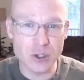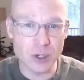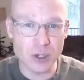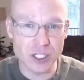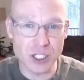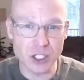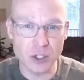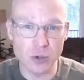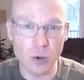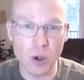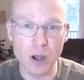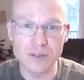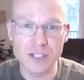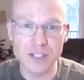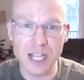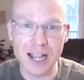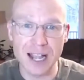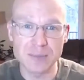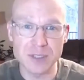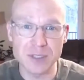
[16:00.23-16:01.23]
12
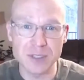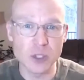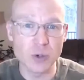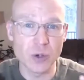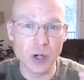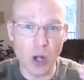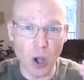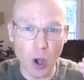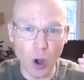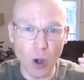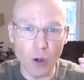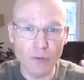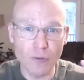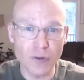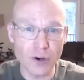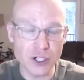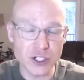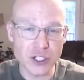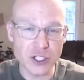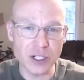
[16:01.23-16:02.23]
times, do it all
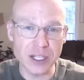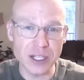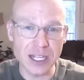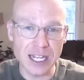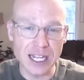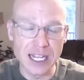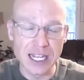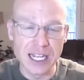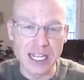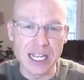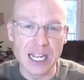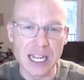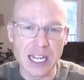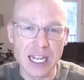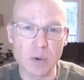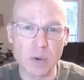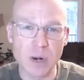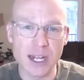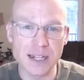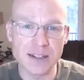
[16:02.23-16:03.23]
virtually. And
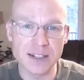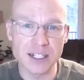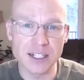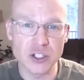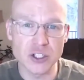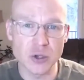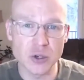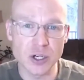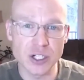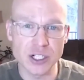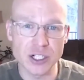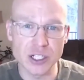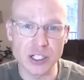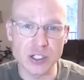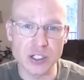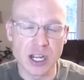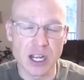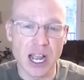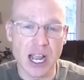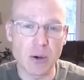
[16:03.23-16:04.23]
what I did in Georgia is
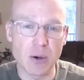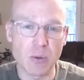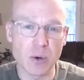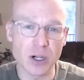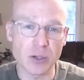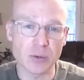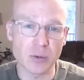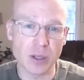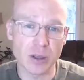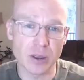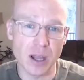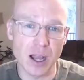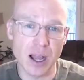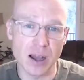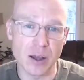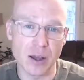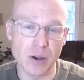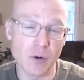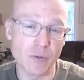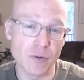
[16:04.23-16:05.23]
I worked with uh,
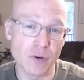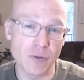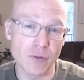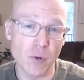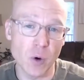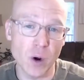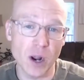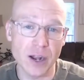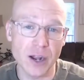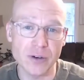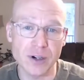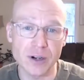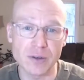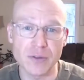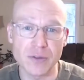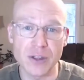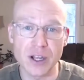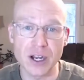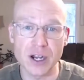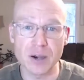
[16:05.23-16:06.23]
over 400 of
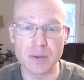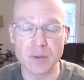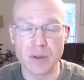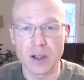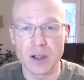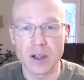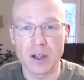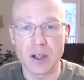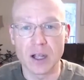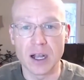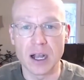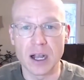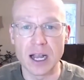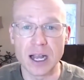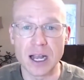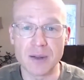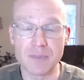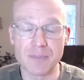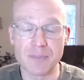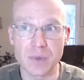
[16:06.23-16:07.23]
their uh,
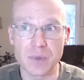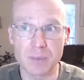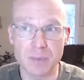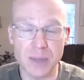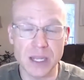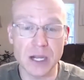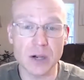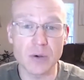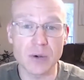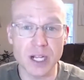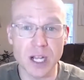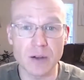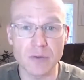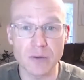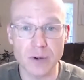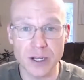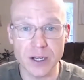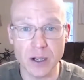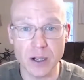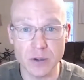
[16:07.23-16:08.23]
peer recovery
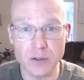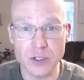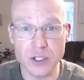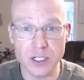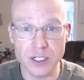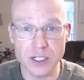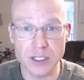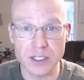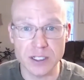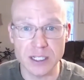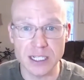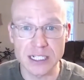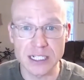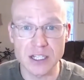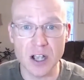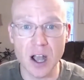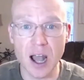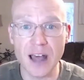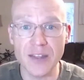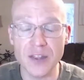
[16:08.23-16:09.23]
coaches and
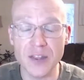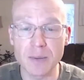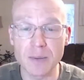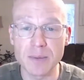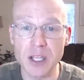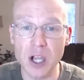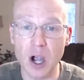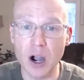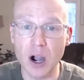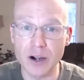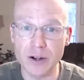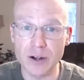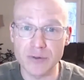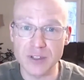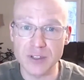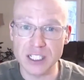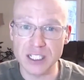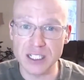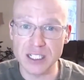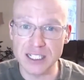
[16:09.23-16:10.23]
taught them the art of
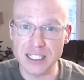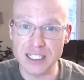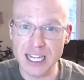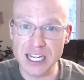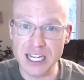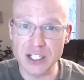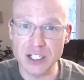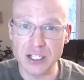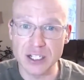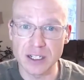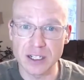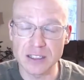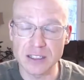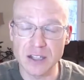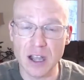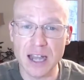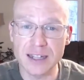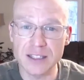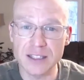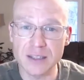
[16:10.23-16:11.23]
facilitation and
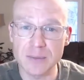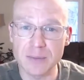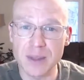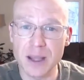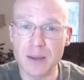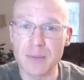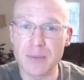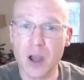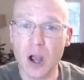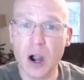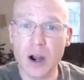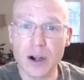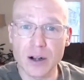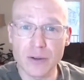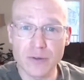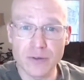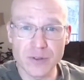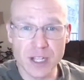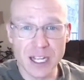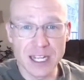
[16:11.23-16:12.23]
taught them, them the art
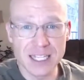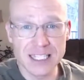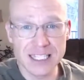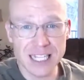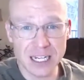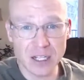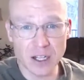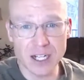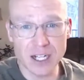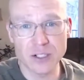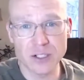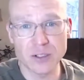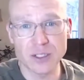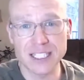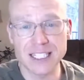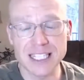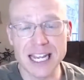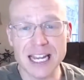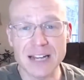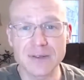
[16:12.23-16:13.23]
of psychological
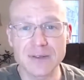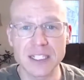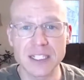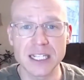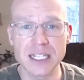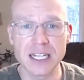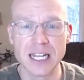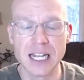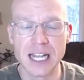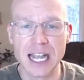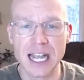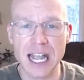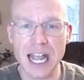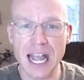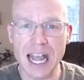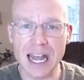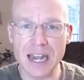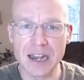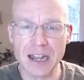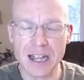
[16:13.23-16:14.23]
safety
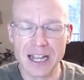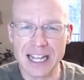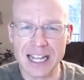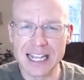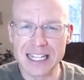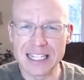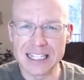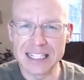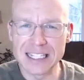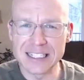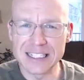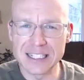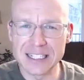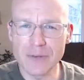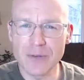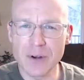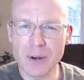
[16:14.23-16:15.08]
and and these different